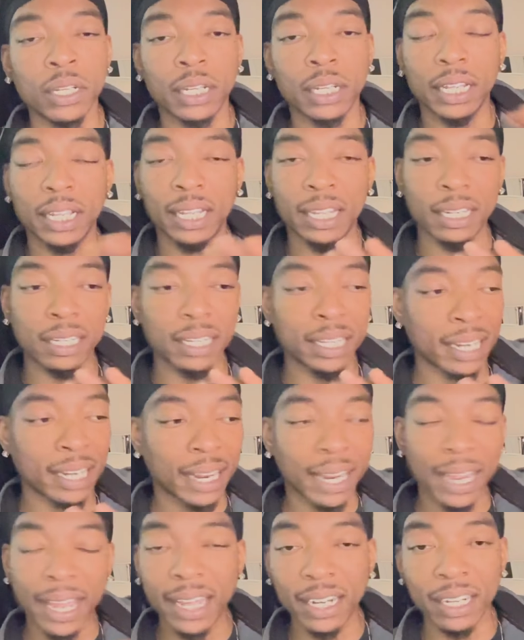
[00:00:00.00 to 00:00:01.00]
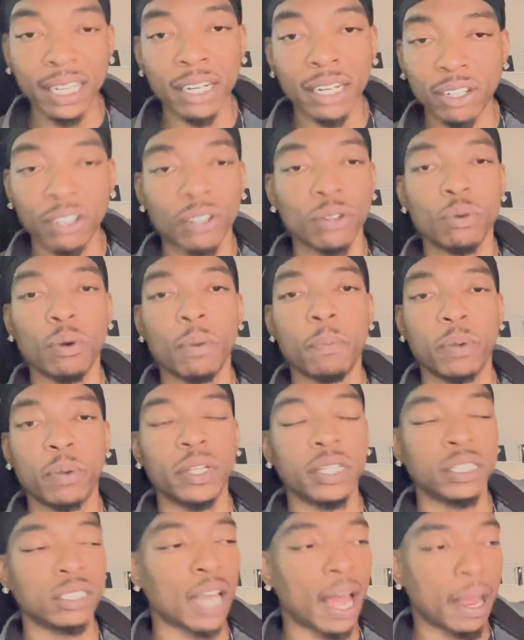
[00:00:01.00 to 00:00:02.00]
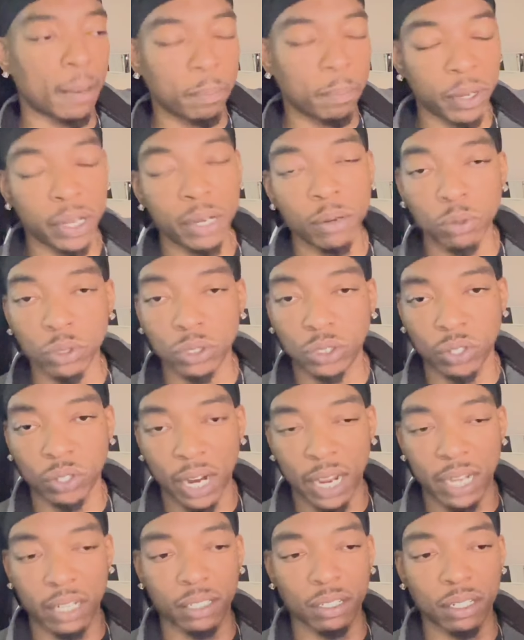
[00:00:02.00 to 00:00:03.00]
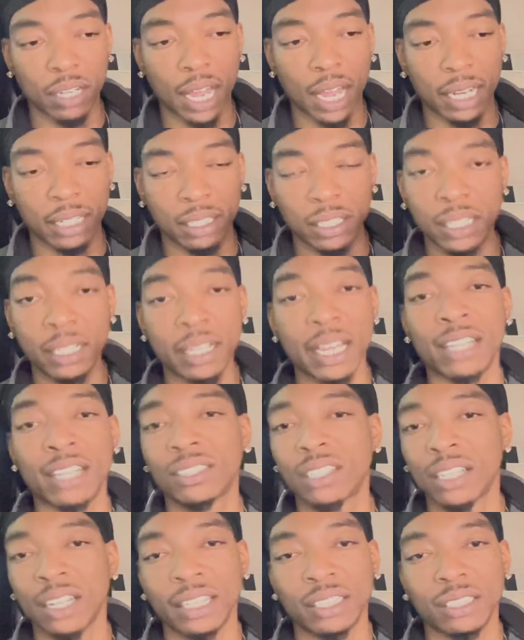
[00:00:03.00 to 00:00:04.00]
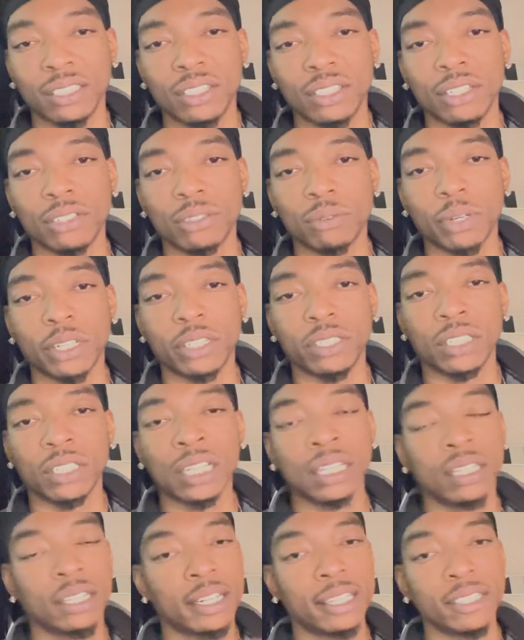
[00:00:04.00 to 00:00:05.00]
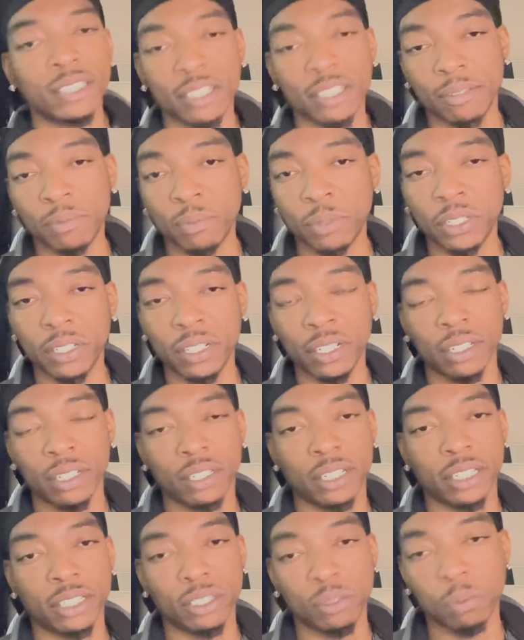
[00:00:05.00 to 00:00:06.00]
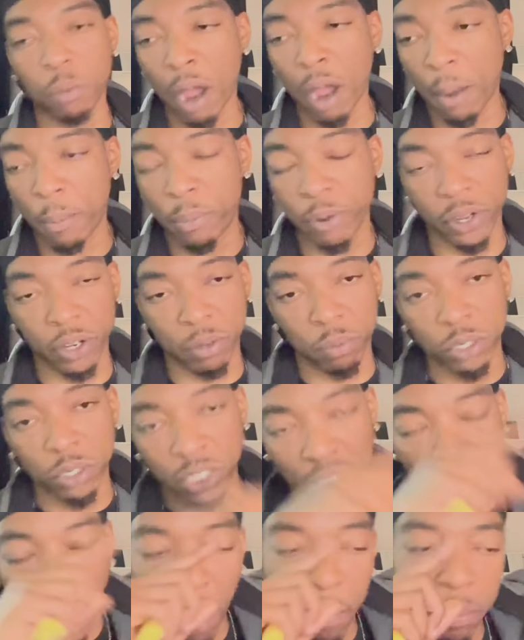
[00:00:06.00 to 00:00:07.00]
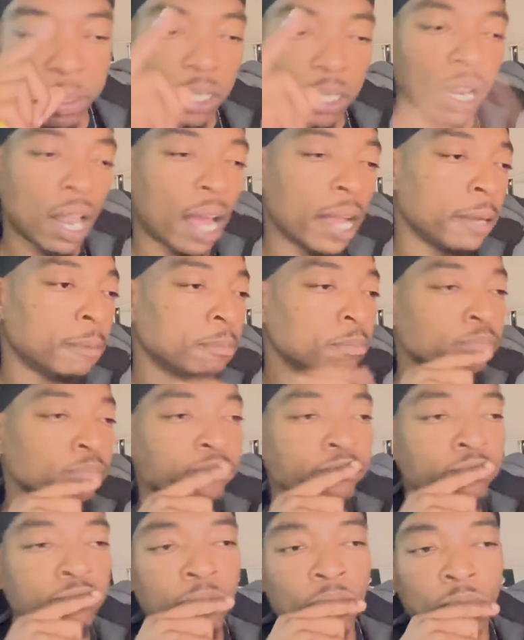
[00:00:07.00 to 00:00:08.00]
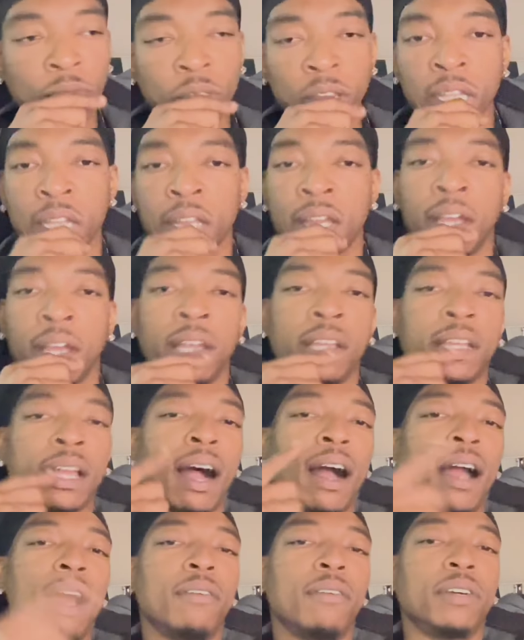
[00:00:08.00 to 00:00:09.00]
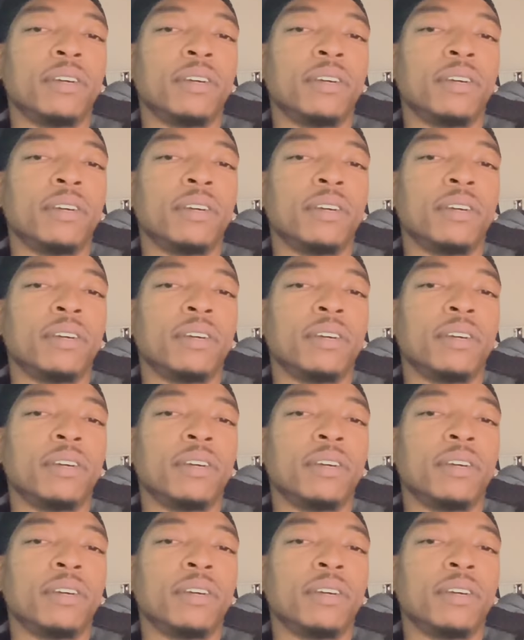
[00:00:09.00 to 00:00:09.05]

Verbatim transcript: it, it ain't had nothing to do with P. Like P was trying to like de-escalate the situation. That's just me. That's just my opinion. But y'all be like, y'all have a